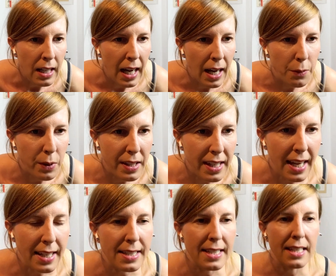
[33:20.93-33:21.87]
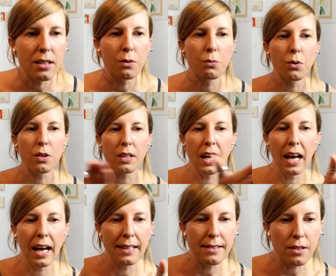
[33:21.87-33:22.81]
And with the exhale, walk the
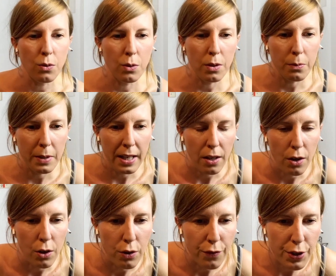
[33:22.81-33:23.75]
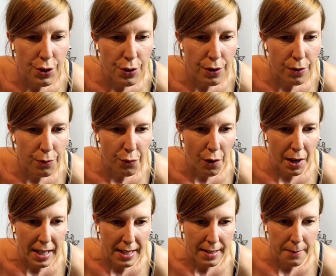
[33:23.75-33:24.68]
hands all the way over to the
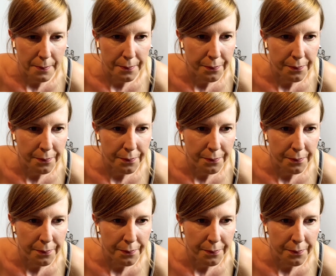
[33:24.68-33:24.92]
right.